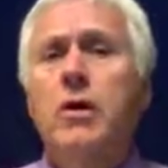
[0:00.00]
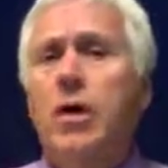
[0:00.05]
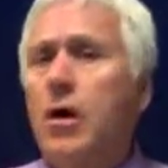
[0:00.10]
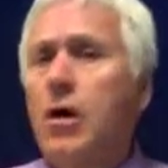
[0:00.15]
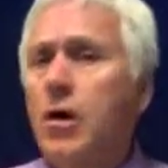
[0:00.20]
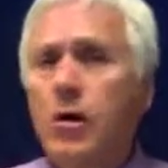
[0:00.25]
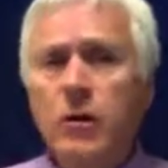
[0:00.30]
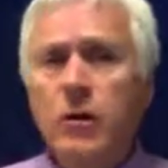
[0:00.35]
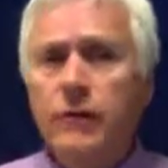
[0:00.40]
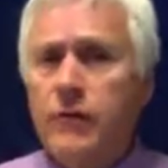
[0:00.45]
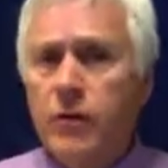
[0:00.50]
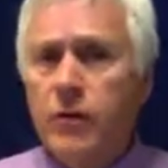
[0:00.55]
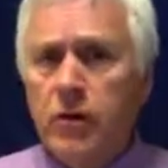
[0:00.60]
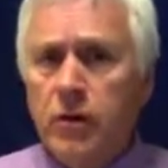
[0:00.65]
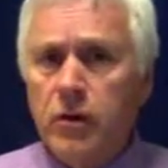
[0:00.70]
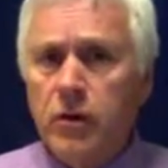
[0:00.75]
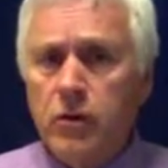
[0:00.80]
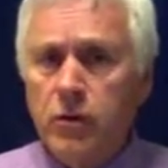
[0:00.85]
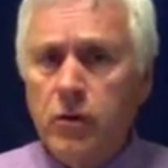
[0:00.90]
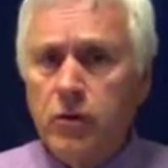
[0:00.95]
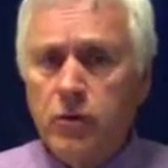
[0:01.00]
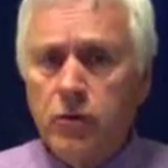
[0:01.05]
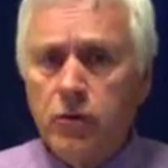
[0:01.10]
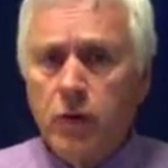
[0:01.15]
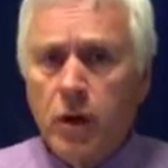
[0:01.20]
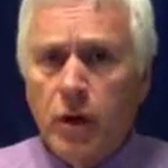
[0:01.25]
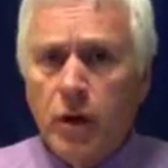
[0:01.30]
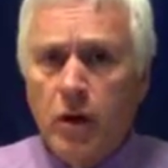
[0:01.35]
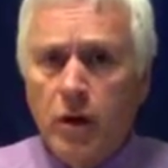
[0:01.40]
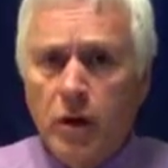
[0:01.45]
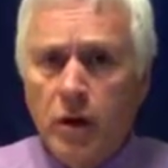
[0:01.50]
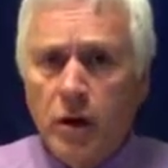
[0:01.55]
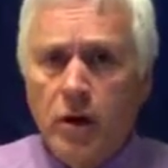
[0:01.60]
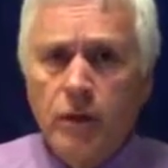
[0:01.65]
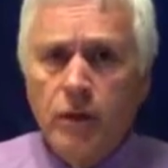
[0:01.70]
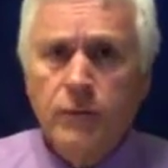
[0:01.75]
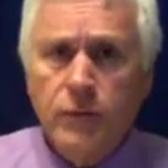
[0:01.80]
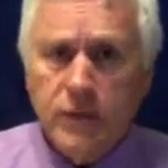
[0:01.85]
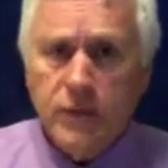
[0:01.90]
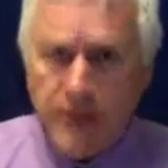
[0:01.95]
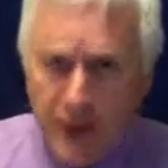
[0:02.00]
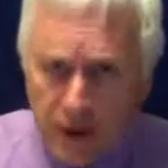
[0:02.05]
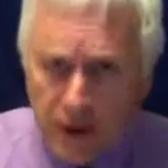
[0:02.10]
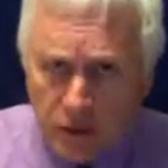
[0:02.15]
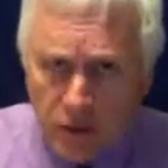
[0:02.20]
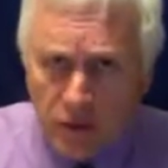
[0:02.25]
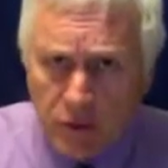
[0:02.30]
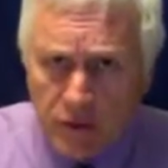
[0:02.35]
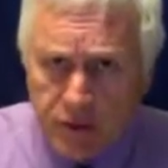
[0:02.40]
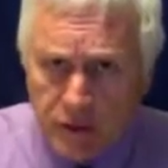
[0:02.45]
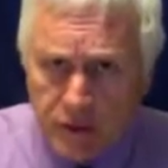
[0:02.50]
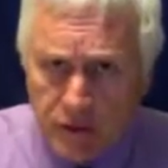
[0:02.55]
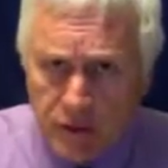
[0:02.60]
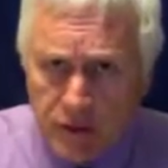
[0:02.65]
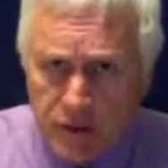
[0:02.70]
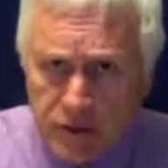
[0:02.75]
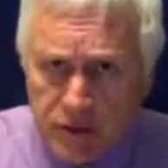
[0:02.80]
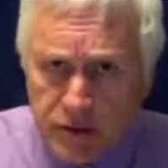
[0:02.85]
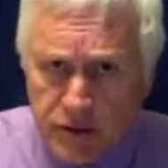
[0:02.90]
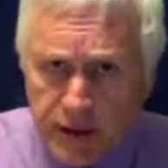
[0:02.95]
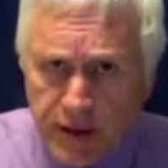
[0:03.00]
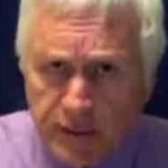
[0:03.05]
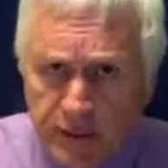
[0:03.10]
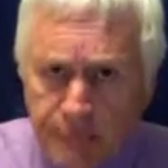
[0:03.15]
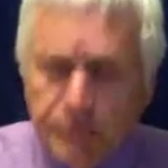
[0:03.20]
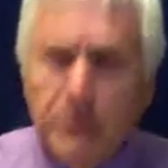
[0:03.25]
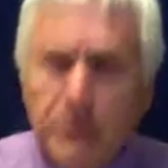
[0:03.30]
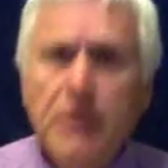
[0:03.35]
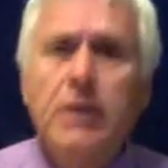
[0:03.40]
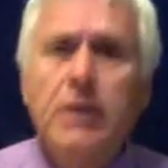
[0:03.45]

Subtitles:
all of the categories of the exam,